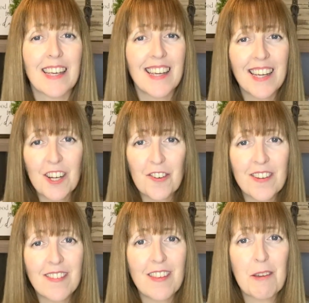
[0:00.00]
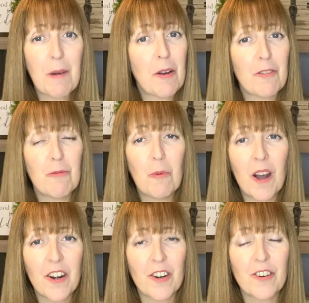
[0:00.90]
increase the amount of
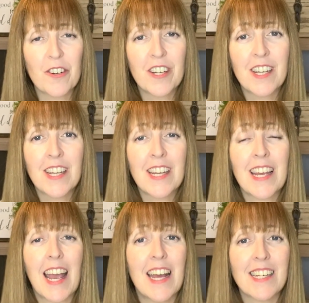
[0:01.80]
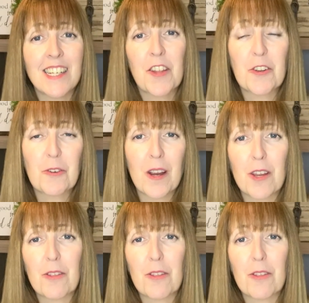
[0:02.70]
water, and another great